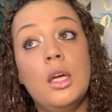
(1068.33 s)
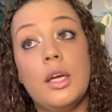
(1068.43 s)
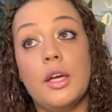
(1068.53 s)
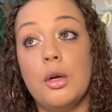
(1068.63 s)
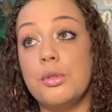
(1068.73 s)

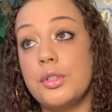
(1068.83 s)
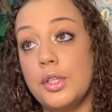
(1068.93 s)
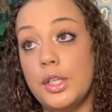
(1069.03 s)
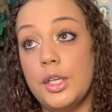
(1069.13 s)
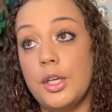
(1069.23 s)
it goes
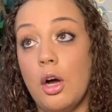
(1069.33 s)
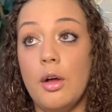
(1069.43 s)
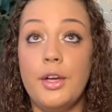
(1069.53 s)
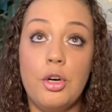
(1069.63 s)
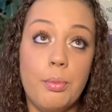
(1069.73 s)
good, all
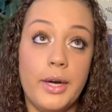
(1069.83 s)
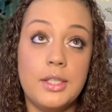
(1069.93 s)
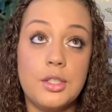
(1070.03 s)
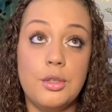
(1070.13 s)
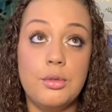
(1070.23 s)
hell
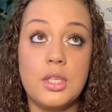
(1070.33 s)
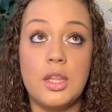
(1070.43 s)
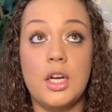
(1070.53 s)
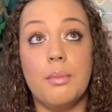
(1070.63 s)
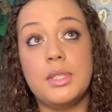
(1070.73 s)
breaks loose, and
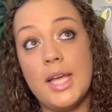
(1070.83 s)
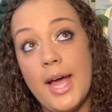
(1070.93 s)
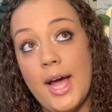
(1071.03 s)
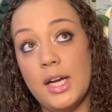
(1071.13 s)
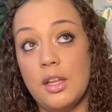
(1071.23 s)
then I'm
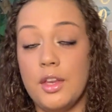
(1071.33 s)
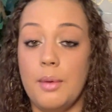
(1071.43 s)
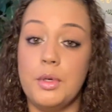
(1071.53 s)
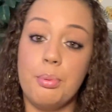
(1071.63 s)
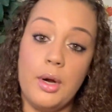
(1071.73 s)
sad, and then
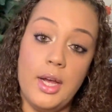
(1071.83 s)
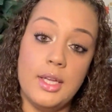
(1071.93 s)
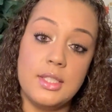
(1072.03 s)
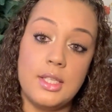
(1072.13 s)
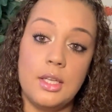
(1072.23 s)
I'm
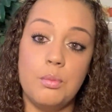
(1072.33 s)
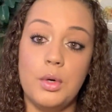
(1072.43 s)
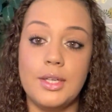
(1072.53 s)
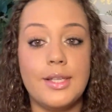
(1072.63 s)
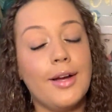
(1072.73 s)
depressed, and
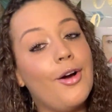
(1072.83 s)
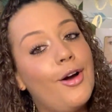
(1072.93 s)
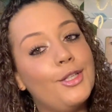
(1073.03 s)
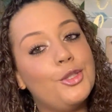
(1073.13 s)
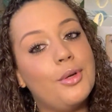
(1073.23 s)
what does that
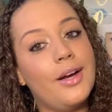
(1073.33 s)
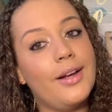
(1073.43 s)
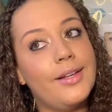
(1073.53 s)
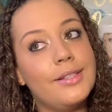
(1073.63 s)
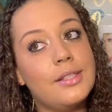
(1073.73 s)
cause, you
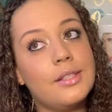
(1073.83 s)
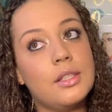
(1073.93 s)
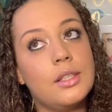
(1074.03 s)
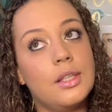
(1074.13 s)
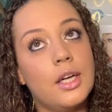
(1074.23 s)
guys?
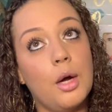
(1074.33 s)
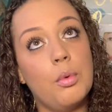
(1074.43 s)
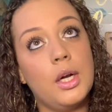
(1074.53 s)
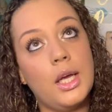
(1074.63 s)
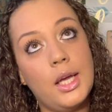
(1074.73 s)
And then I
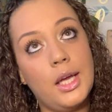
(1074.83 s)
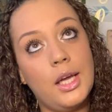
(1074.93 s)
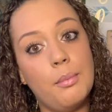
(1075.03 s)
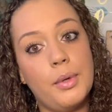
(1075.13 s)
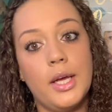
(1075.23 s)
want to
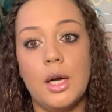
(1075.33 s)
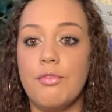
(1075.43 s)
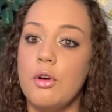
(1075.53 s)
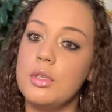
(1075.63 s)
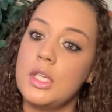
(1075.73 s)
eat, but yet I'm
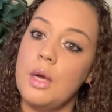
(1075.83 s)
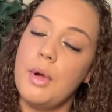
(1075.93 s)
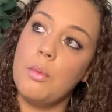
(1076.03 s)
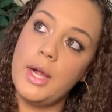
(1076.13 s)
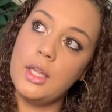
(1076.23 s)
focusing on
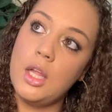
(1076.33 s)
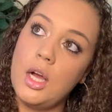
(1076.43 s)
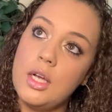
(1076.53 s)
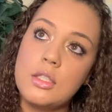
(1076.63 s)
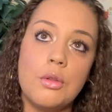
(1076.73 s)
my weight
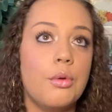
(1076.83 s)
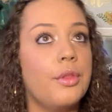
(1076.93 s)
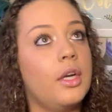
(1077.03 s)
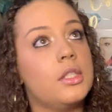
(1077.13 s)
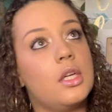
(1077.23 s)
loss, so
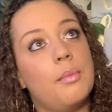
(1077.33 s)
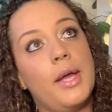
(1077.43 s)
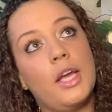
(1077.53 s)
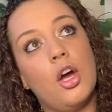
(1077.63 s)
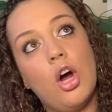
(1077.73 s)
then it's going to
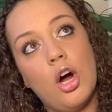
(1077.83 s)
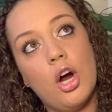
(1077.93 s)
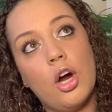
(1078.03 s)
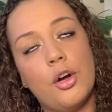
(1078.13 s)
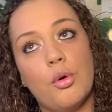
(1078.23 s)
make it
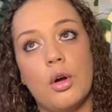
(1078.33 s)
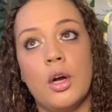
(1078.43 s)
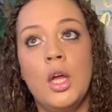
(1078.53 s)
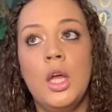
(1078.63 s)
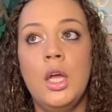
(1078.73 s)
hard.
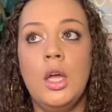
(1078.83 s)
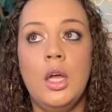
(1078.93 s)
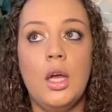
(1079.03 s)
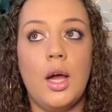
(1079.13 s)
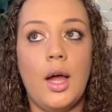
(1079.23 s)
Or,
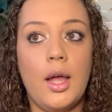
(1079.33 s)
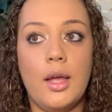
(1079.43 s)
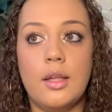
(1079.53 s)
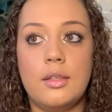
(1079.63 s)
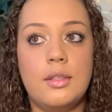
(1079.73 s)

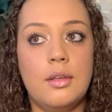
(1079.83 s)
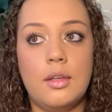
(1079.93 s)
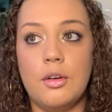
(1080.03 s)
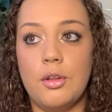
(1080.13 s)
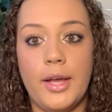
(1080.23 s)

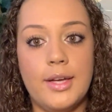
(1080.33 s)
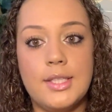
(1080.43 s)
you know, like I